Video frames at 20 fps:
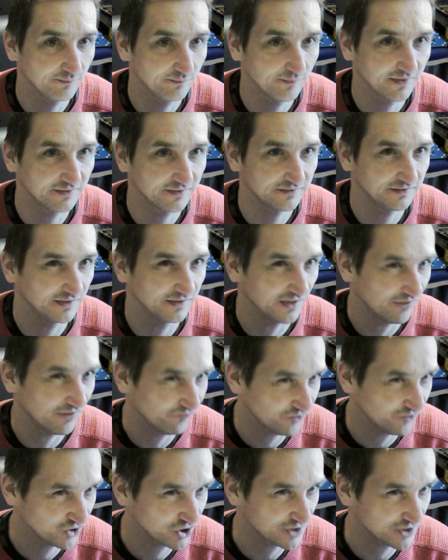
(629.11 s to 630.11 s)
but the
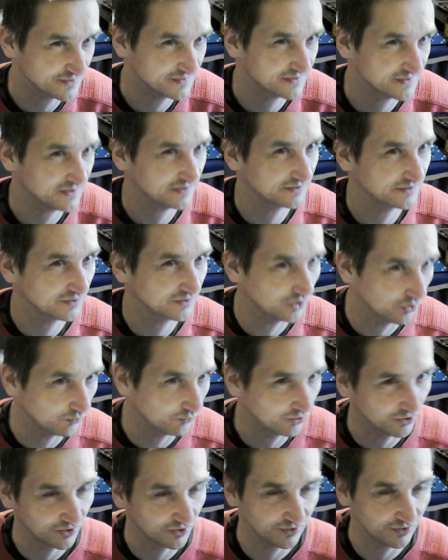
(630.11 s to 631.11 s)
efficiency is
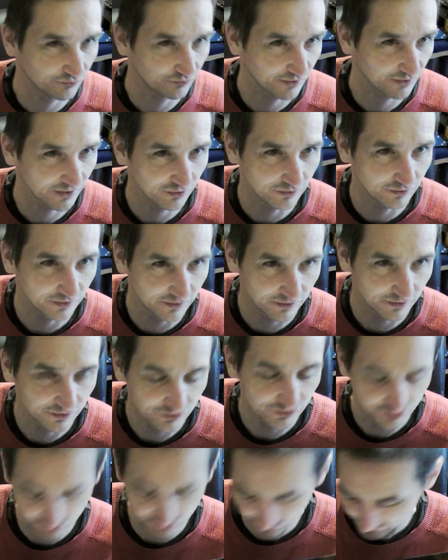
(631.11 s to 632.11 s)
lower than regular solar